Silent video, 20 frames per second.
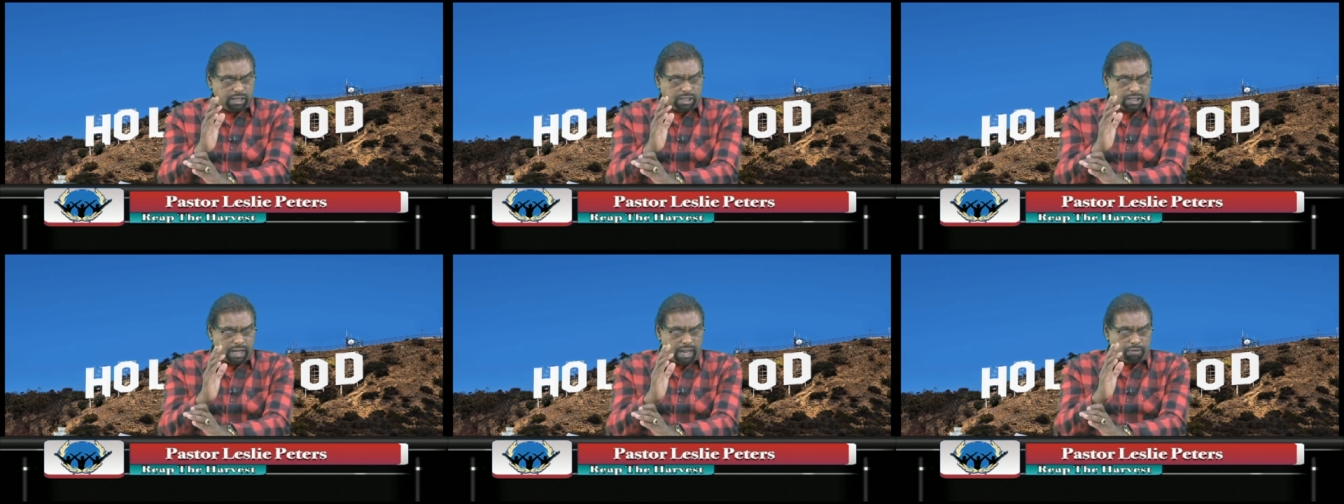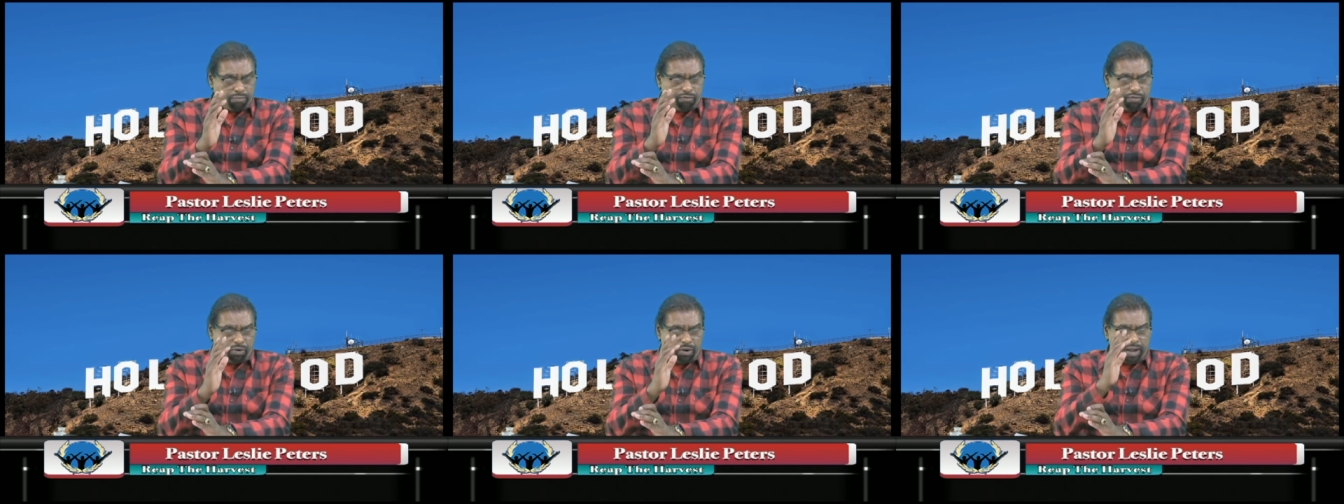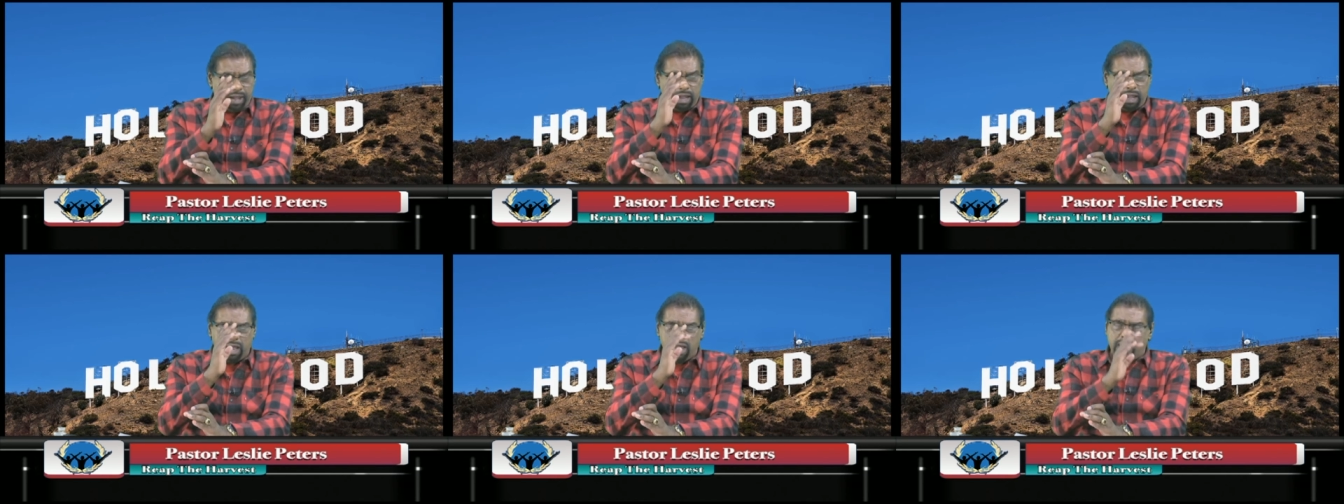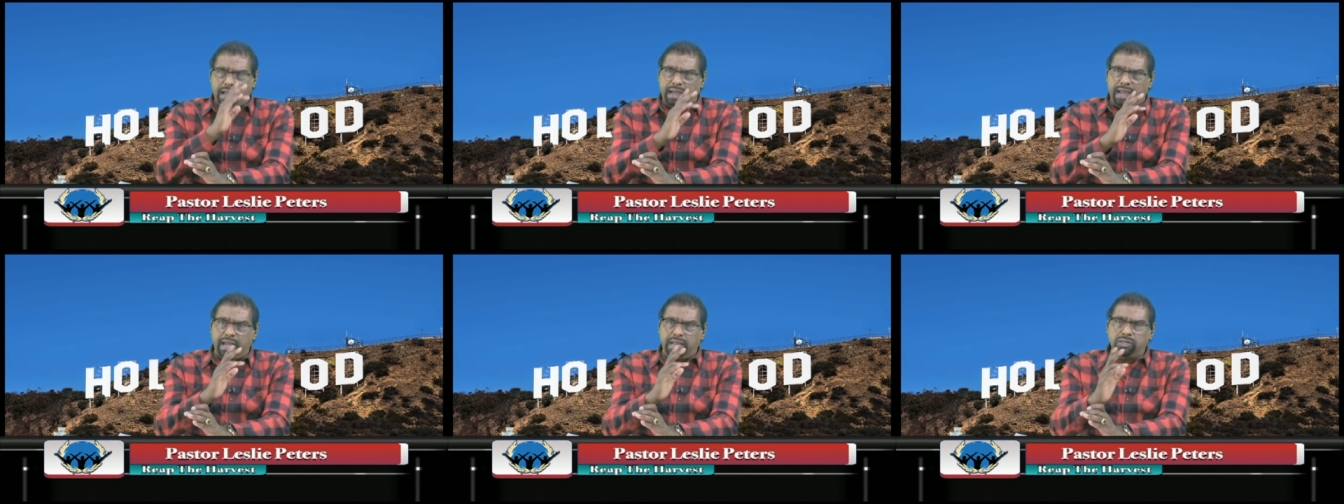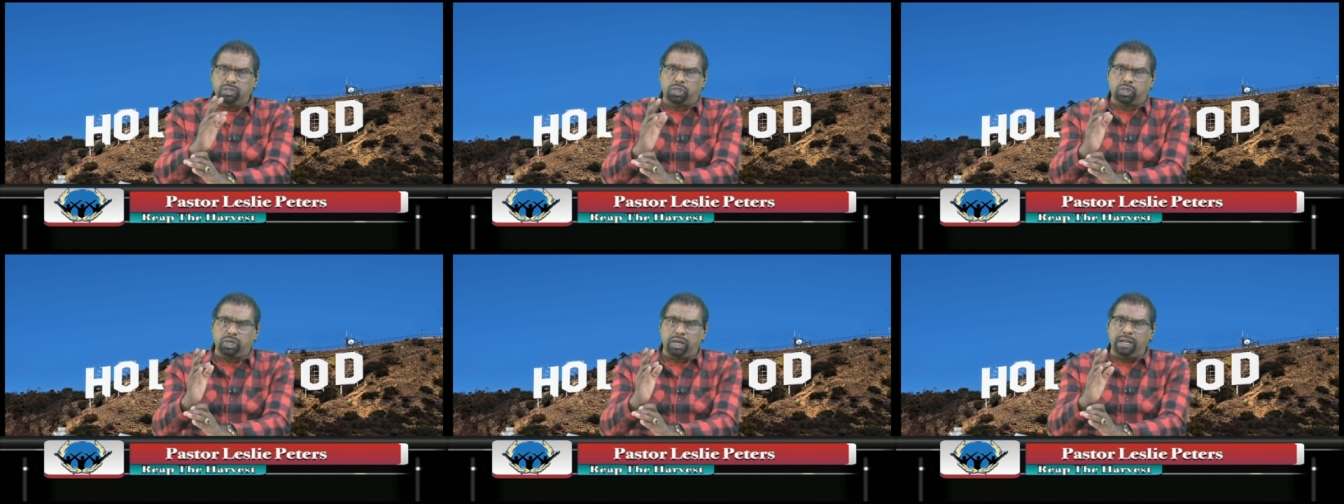set free
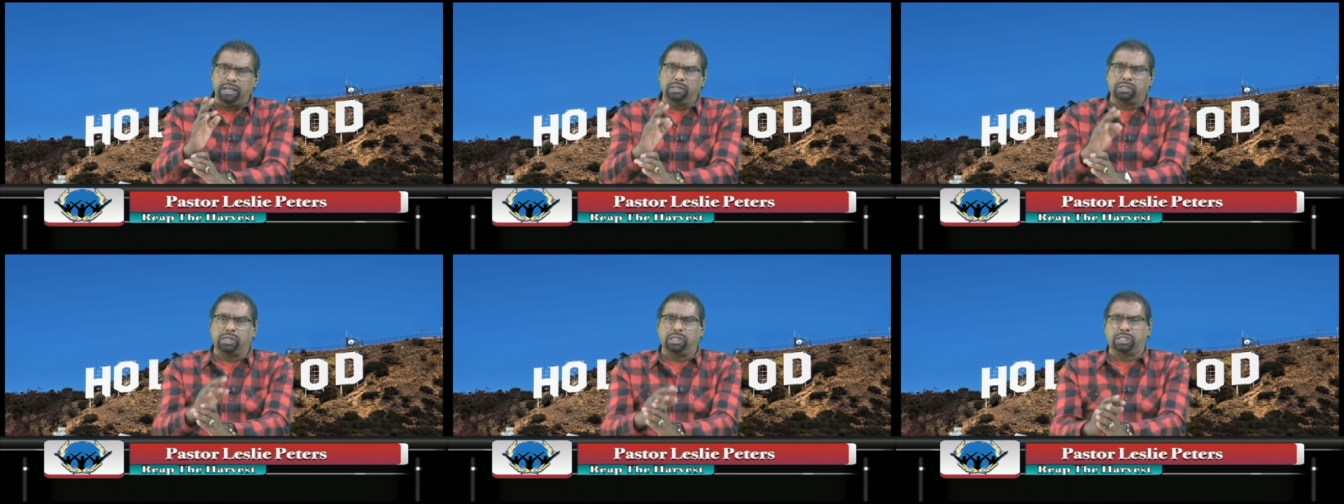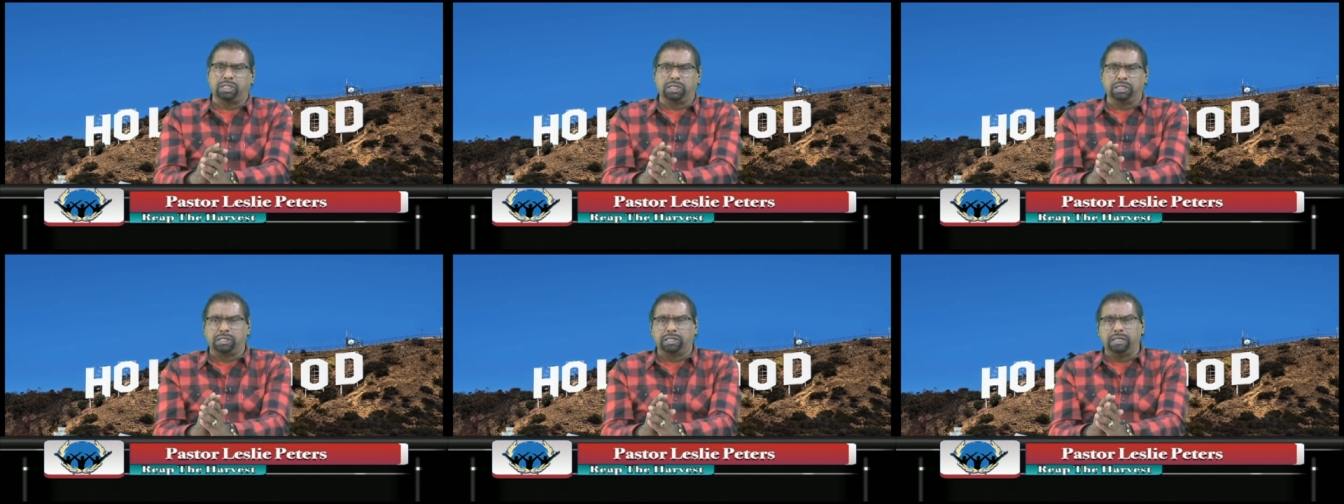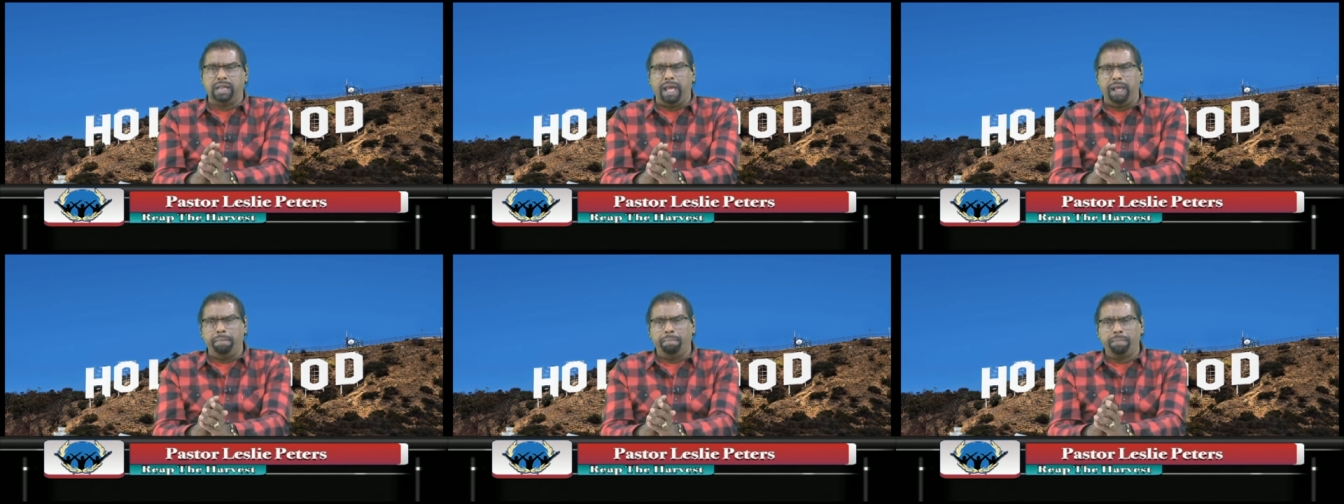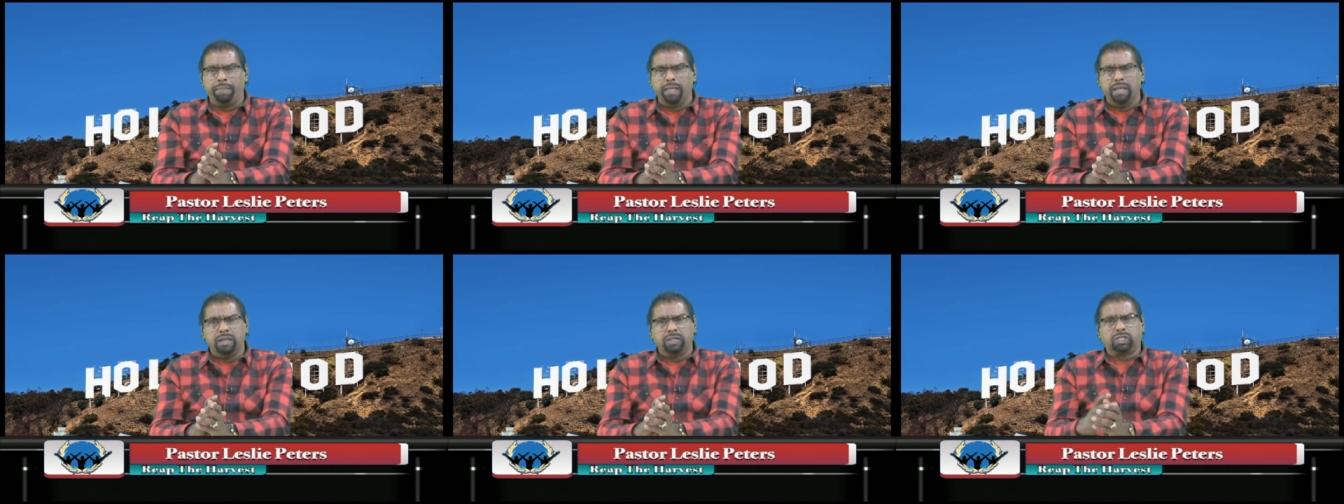in Jesus' name.